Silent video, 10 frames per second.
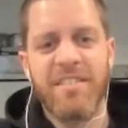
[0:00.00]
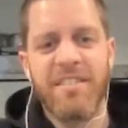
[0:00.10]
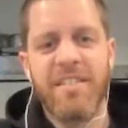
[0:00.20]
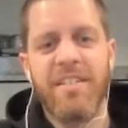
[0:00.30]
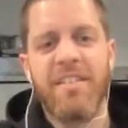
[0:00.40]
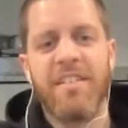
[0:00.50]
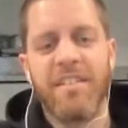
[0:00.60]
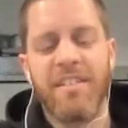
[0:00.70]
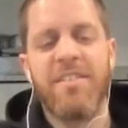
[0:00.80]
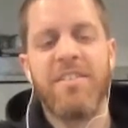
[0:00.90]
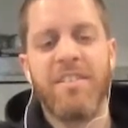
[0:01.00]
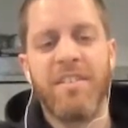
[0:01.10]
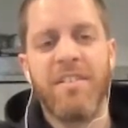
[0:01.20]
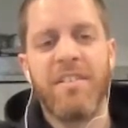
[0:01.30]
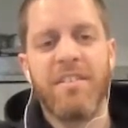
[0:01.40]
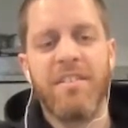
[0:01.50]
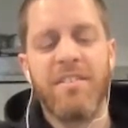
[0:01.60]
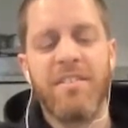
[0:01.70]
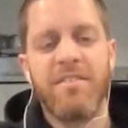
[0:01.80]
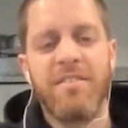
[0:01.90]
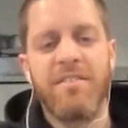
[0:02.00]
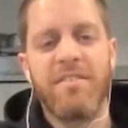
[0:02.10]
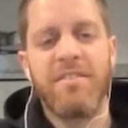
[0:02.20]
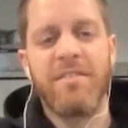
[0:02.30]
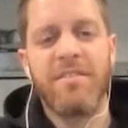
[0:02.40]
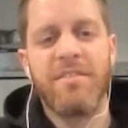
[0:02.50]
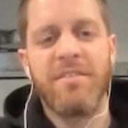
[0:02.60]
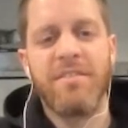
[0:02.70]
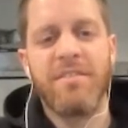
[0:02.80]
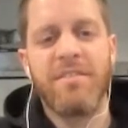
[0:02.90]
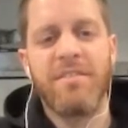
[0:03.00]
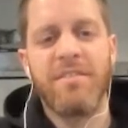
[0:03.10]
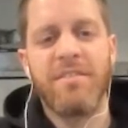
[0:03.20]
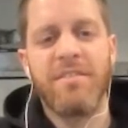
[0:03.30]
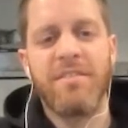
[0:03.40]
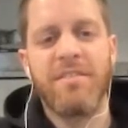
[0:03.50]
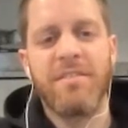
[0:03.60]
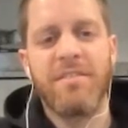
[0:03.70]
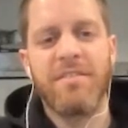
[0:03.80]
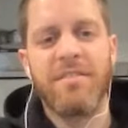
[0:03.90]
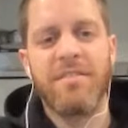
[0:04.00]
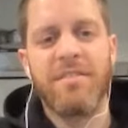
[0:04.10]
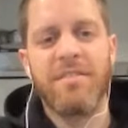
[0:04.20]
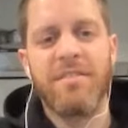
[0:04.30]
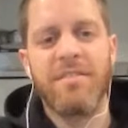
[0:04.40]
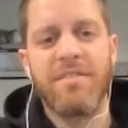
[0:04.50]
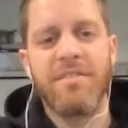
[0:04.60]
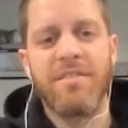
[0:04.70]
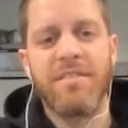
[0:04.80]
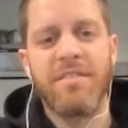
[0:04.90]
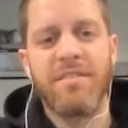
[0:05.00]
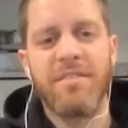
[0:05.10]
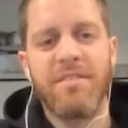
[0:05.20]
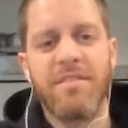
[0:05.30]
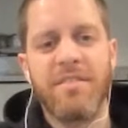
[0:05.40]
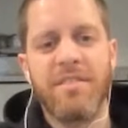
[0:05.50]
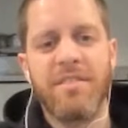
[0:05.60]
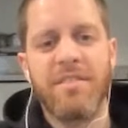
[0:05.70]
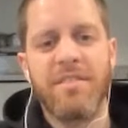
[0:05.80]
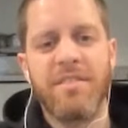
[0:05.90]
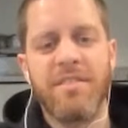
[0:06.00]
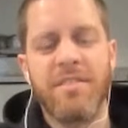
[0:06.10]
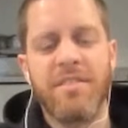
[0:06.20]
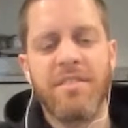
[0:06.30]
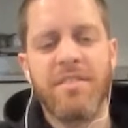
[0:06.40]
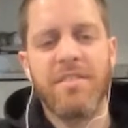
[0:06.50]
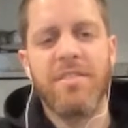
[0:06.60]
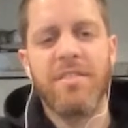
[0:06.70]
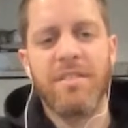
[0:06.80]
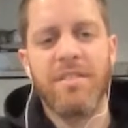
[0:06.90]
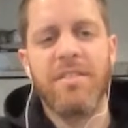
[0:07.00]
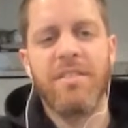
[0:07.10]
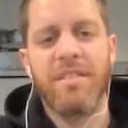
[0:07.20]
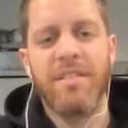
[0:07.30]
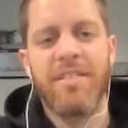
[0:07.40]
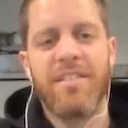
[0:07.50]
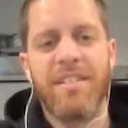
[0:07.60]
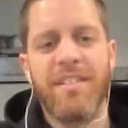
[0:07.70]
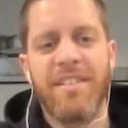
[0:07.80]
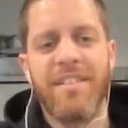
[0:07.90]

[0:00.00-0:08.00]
[no speech]